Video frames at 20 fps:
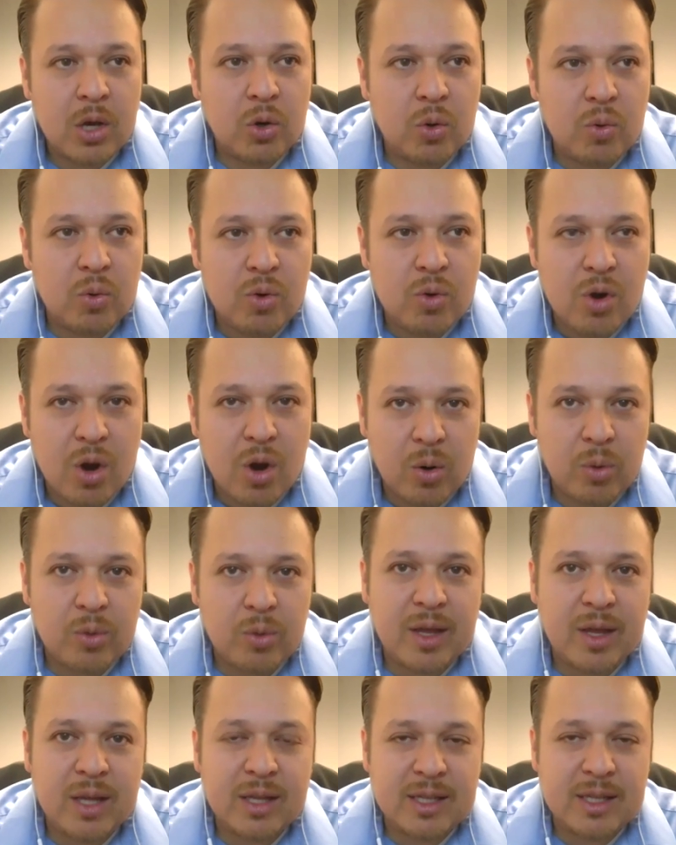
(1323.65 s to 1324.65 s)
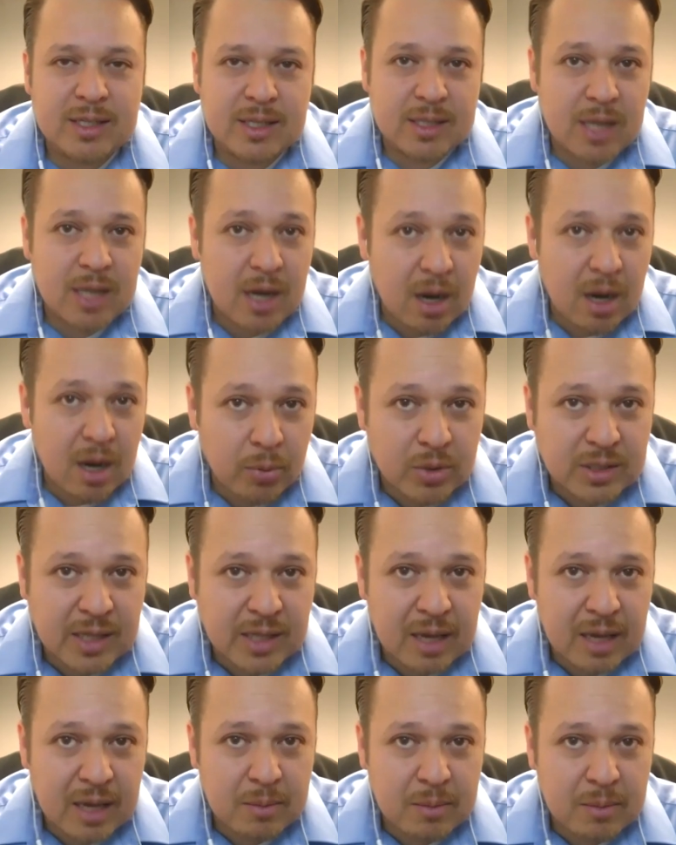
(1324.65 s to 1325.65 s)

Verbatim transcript: who know that this is a numbers game,